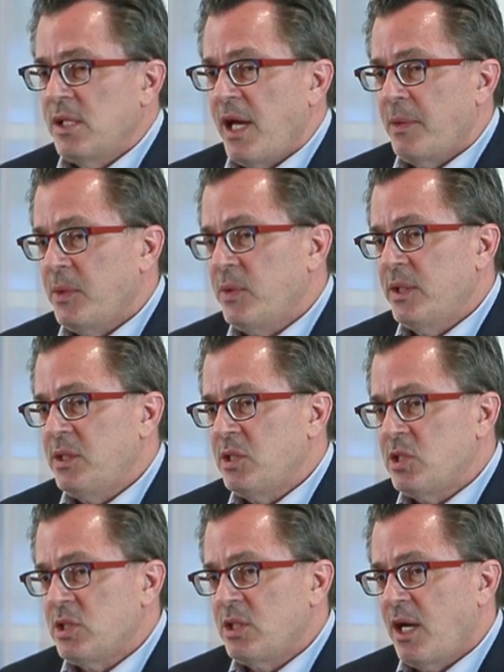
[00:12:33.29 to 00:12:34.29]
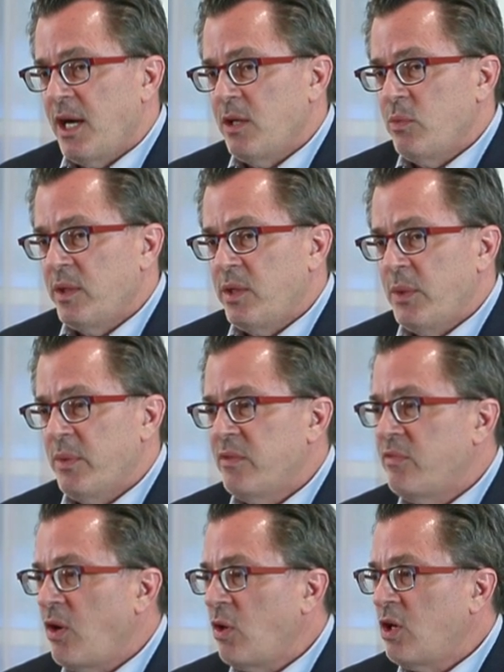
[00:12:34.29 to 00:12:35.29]
And we're going to start with the
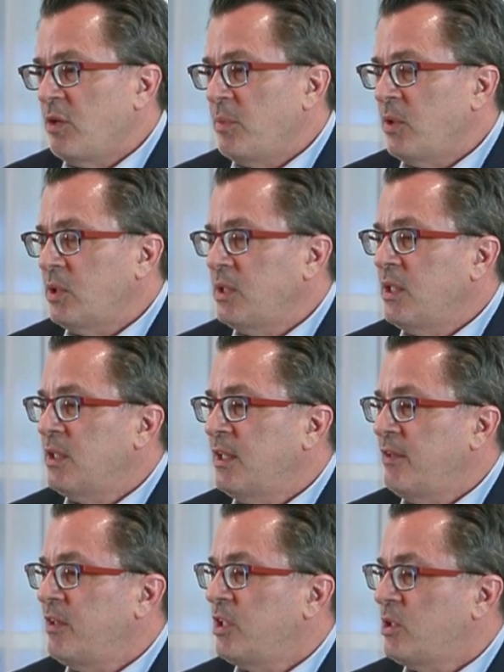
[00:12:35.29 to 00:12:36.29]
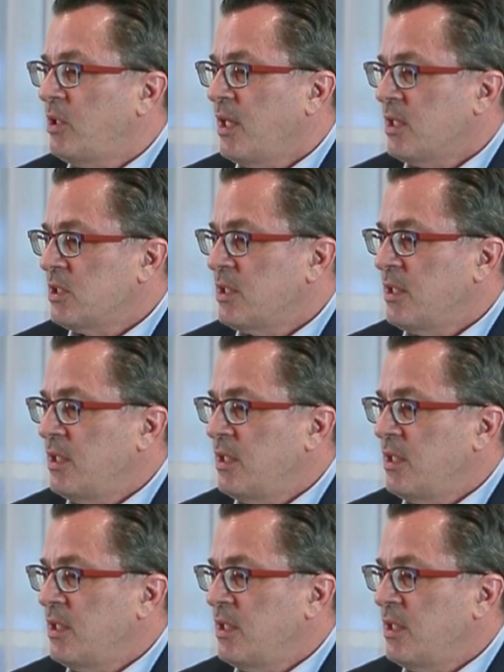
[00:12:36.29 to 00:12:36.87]
Revocable Living Trust.